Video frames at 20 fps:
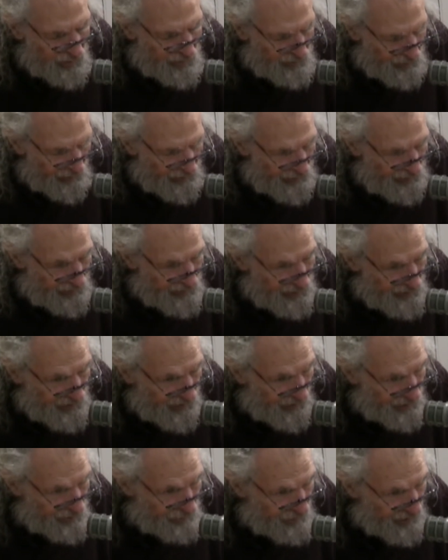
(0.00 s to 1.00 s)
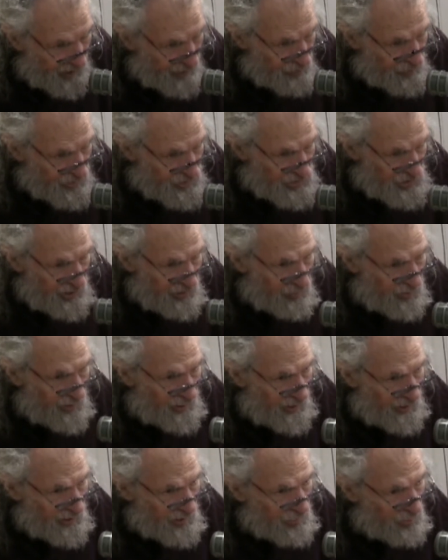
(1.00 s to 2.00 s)
they had a counterpart machine where
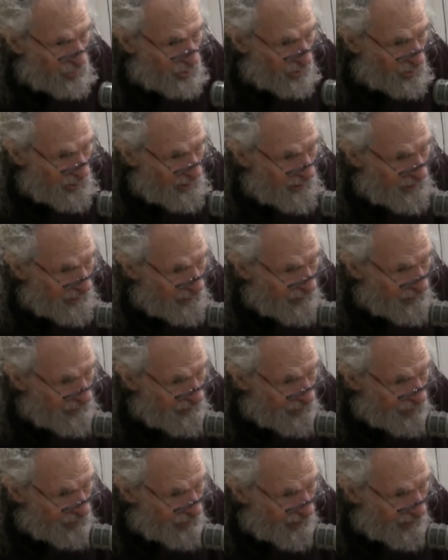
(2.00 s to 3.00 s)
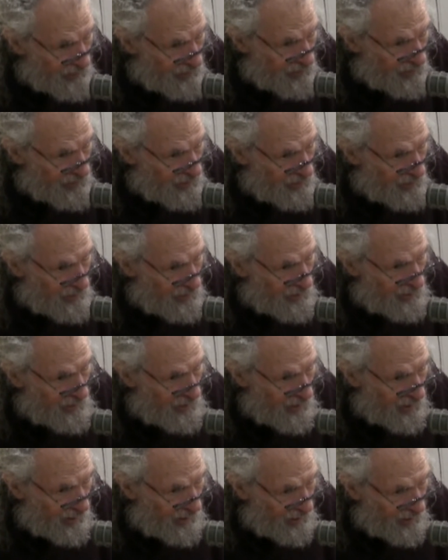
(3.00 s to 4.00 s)
they could pour lead into that
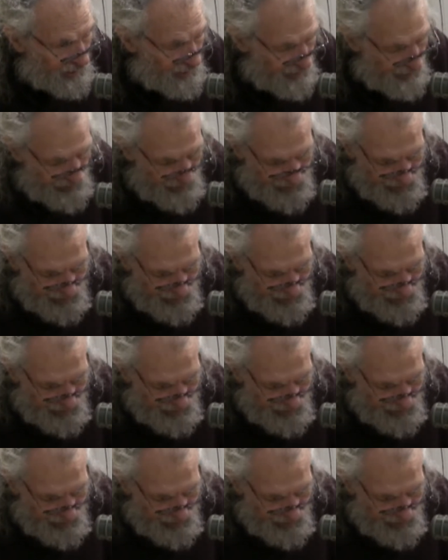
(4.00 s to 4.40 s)
uh,